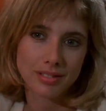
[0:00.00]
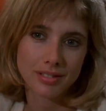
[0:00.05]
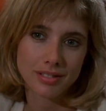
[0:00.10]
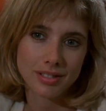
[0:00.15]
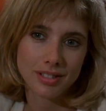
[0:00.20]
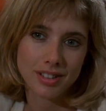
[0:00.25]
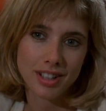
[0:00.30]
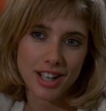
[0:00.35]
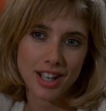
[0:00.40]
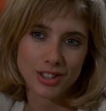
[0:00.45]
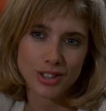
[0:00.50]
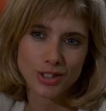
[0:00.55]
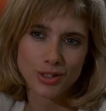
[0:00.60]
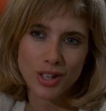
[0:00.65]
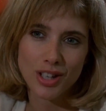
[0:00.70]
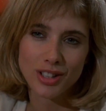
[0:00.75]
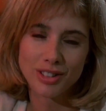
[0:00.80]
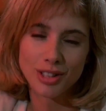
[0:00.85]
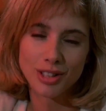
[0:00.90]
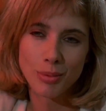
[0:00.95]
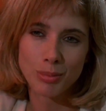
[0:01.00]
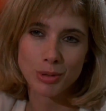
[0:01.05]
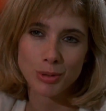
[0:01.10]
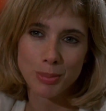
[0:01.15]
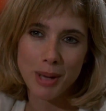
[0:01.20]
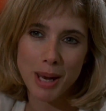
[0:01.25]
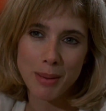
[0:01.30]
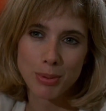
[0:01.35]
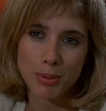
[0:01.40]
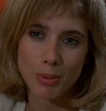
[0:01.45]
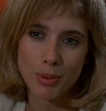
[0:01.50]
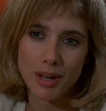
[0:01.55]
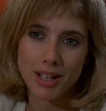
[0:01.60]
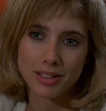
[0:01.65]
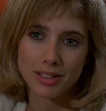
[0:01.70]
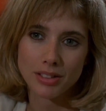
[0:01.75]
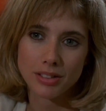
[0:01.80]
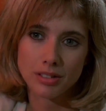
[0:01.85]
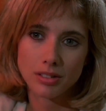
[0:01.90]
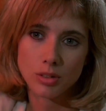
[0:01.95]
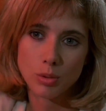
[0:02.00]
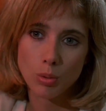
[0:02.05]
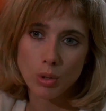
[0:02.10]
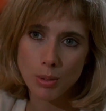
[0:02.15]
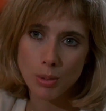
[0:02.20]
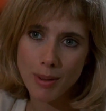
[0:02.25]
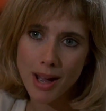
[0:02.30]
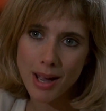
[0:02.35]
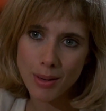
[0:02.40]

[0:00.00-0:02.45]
in any bagel and cream cheese paperweights.